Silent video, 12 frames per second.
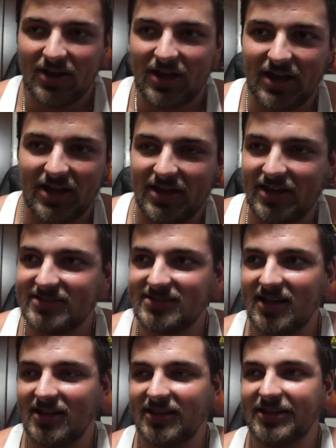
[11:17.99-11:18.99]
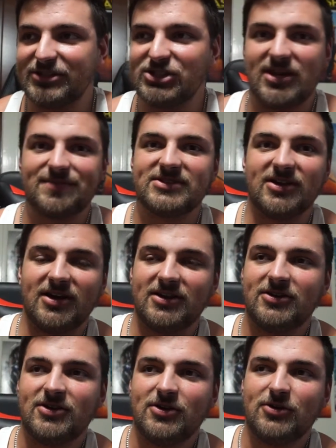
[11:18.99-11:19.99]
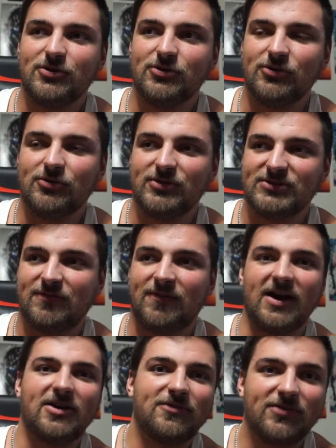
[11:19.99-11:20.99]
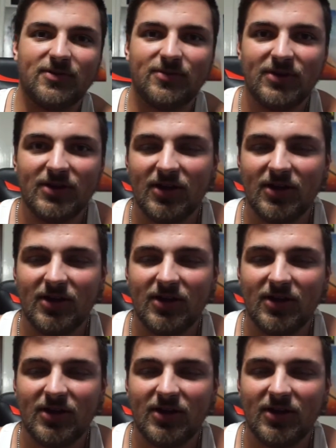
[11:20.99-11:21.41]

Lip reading: It's not like James Gunn, who was fired from